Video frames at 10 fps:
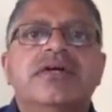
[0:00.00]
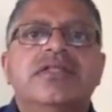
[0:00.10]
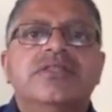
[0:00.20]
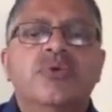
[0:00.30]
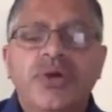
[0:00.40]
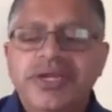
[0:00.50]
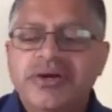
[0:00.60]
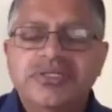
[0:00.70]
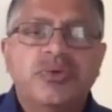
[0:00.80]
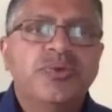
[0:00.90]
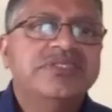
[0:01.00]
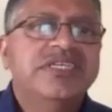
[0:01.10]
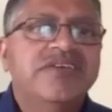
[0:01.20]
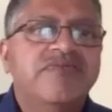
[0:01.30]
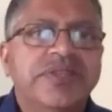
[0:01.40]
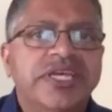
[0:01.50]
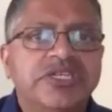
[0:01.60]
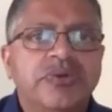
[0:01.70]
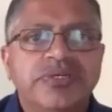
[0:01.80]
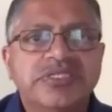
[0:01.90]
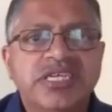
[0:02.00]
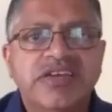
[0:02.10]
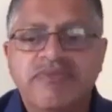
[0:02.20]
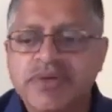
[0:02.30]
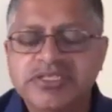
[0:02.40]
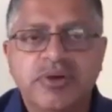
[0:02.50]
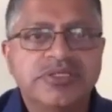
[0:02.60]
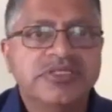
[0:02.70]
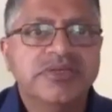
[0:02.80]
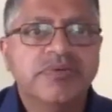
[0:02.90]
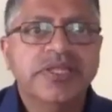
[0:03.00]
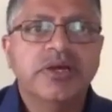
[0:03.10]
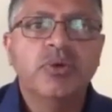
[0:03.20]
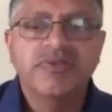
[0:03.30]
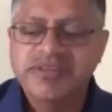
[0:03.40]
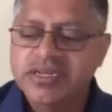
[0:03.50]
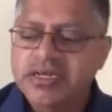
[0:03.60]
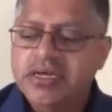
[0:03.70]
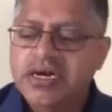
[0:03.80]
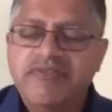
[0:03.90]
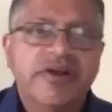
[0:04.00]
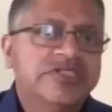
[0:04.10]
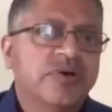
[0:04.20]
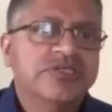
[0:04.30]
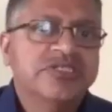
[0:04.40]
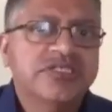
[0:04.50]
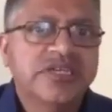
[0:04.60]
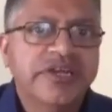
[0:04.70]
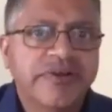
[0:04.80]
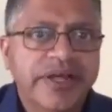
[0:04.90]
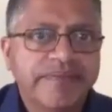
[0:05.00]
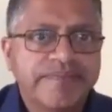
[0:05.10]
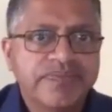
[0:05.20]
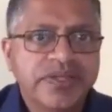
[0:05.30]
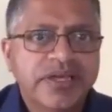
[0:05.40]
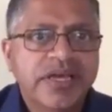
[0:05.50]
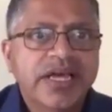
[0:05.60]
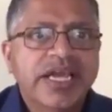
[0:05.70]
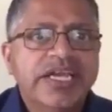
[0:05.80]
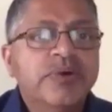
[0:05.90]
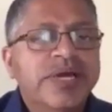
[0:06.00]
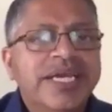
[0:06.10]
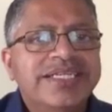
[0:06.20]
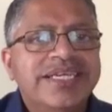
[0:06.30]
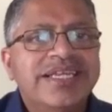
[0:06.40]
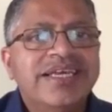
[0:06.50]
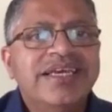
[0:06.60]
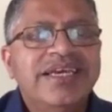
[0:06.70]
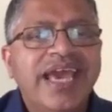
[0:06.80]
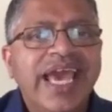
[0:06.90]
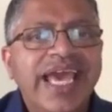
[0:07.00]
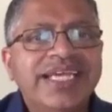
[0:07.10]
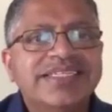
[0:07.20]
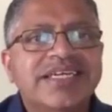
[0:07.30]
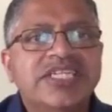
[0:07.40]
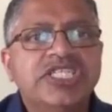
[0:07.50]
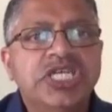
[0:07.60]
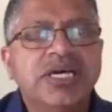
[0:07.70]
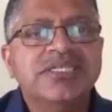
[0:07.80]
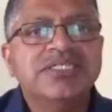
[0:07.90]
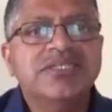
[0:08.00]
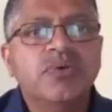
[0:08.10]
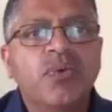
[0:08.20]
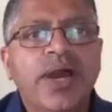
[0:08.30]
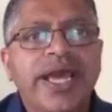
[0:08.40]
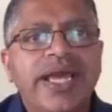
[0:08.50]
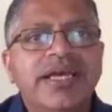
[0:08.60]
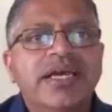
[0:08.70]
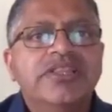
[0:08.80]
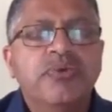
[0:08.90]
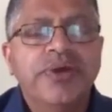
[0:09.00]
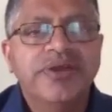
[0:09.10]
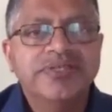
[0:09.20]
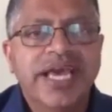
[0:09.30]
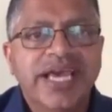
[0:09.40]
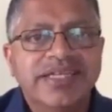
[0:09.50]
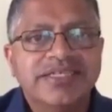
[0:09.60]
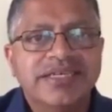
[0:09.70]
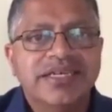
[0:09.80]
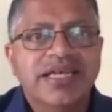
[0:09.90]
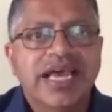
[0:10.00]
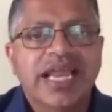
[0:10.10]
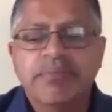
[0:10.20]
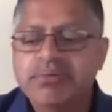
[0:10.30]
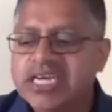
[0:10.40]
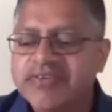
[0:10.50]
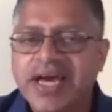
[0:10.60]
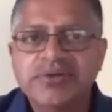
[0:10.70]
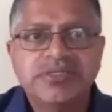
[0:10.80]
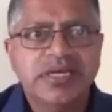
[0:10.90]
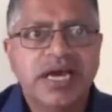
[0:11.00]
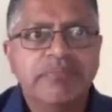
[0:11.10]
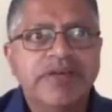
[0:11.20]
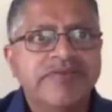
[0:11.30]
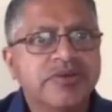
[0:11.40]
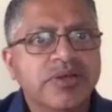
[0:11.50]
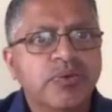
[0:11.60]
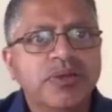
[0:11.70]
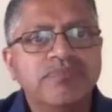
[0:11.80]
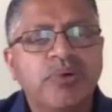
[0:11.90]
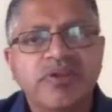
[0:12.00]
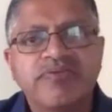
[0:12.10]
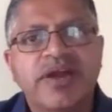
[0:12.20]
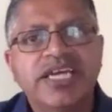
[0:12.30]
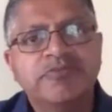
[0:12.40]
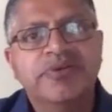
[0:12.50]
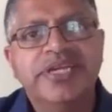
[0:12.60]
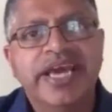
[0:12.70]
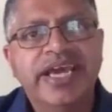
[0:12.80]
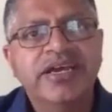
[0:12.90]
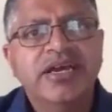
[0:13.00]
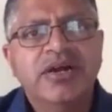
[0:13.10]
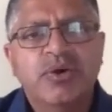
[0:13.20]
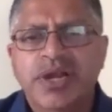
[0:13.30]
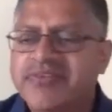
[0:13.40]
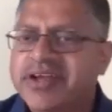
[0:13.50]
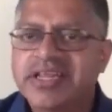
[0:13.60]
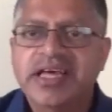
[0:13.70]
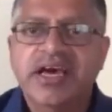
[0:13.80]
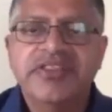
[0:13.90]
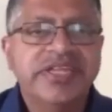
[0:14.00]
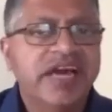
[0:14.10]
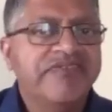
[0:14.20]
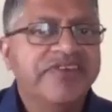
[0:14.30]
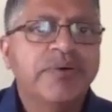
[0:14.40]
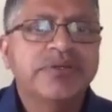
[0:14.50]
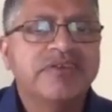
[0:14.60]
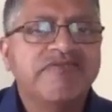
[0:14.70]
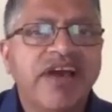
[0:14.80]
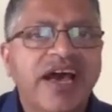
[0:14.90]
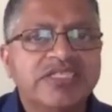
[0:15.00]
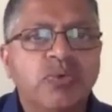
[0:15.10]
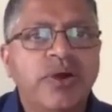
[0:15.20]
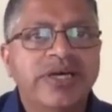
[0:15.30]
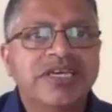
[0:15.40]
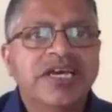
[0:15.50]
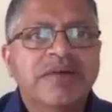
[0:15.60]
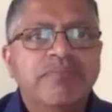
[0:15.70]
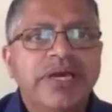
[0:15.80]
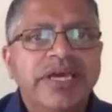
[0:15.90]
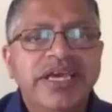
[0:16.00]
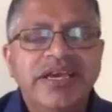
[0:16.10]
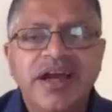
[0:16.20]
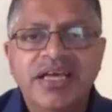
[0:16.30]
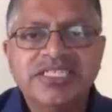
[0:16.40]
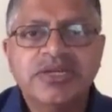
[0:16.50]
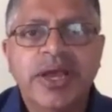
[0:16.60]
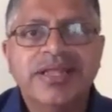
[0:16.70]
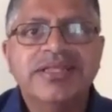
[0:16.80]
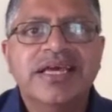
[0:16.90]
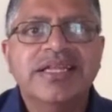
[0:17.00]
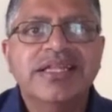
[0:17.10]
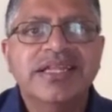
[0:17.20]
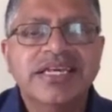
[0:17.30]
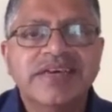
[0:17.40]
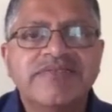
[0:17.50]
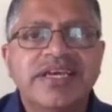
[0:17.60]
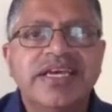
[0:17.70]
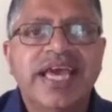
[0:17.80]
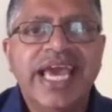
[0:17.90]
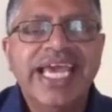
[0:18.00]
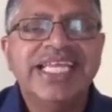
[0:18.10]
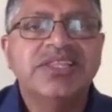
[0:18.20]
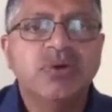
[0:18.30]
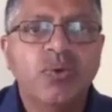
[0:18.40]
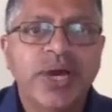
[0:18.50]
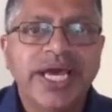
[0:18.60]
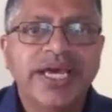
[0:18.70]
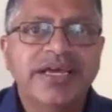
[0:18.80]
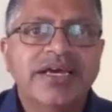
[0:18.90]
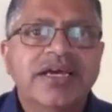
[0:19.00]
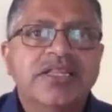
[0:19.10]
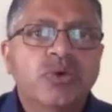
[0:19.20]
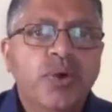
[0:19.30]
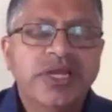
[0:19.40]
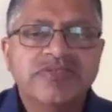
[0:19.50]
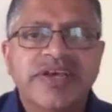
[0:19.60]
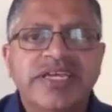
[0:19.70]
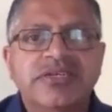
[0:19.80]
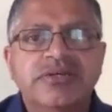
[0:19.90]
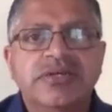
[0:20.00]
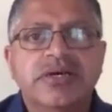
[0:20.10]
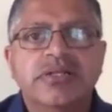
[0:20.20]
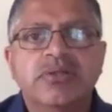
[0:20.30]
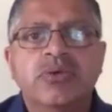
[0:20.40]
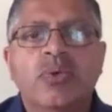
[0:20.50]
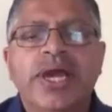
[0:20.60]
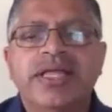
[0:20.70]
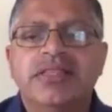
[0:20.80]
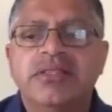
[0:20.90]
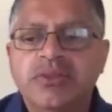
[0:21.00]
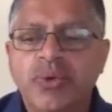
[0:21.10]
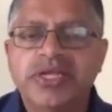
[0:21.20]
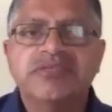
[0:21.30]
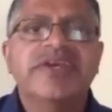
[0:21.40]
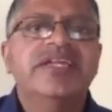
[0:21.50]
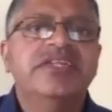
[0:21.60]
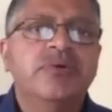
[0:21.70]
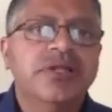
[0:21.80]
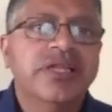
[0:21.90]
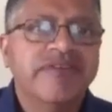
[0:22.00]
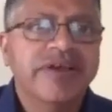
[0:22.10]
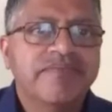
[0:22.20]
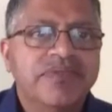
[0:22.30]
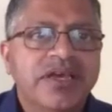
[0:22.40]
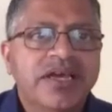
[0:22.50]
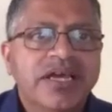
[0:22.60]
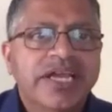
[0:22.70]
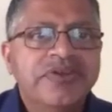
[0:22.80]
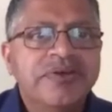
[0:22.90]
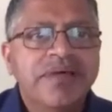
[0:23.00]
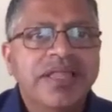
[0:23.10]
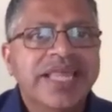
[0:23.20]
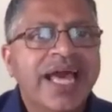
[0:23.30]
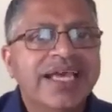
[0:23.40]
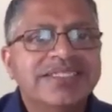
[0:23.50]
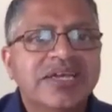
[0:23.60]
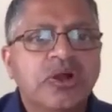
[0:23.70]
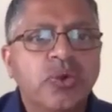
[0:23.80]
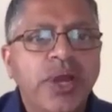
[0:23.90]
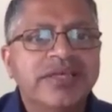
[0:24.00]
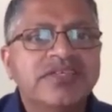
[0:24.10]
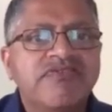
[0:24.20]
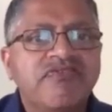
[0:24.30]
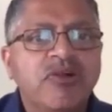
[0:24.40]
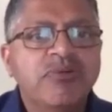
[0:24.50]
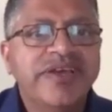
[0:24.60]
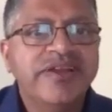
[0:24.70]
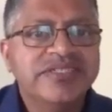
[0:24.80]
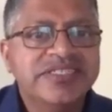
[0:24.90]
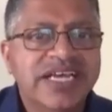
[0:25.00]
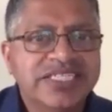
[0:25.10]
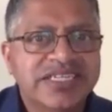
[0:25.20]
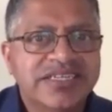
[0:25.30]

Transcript: the widows receive what they should receive with, social, with the equivalent of our Social Security. And you know what he did? He ate just the way the widows ate. And I believe that was, I believe it was only one bowl of rice per day or every other day. I forget what the fast was, but he consecrated and lived and ate the way the widows of India, uh, the way the widows of India were living. Can you, that is the greatest form of intercession